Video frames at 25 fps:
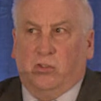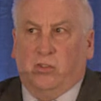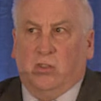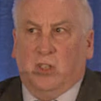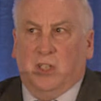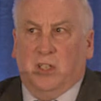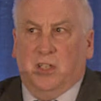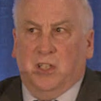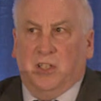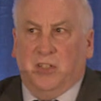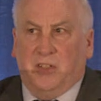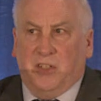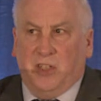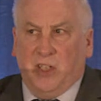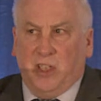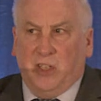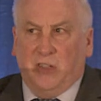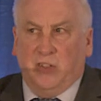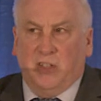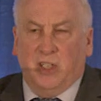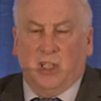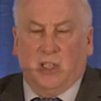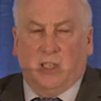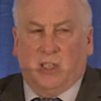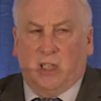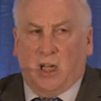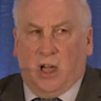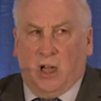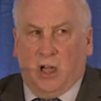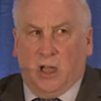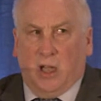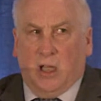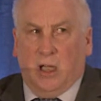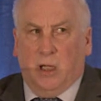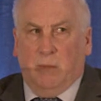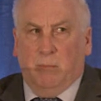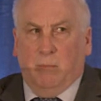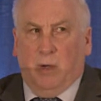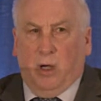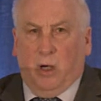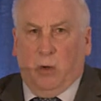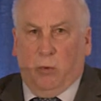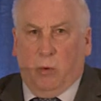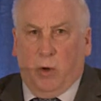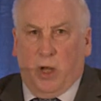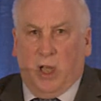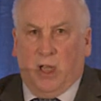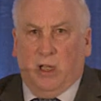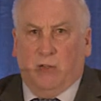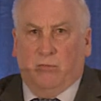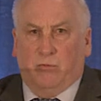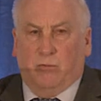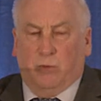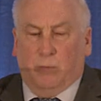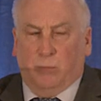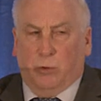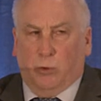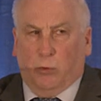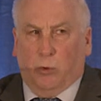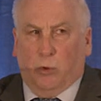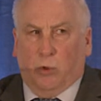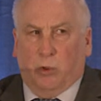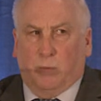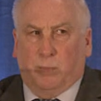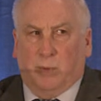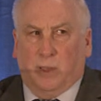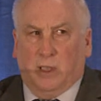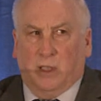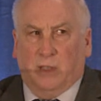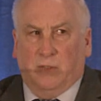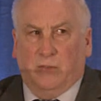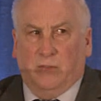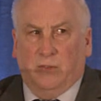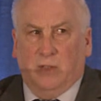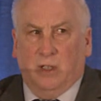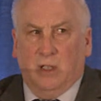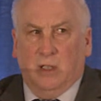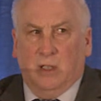in additional time away from the workplace.